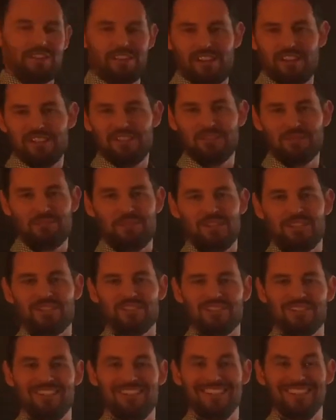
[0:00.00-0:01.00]
a nicer
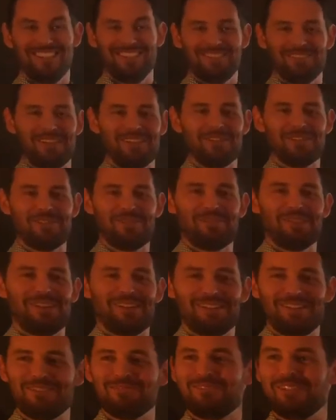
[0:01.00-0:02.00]
picture. I
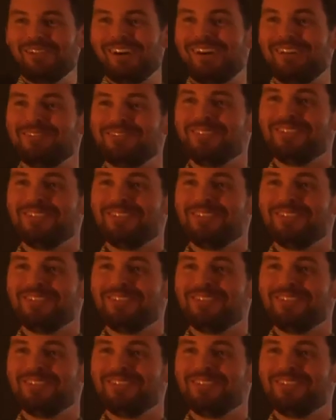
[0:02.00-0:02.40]
didn't want to have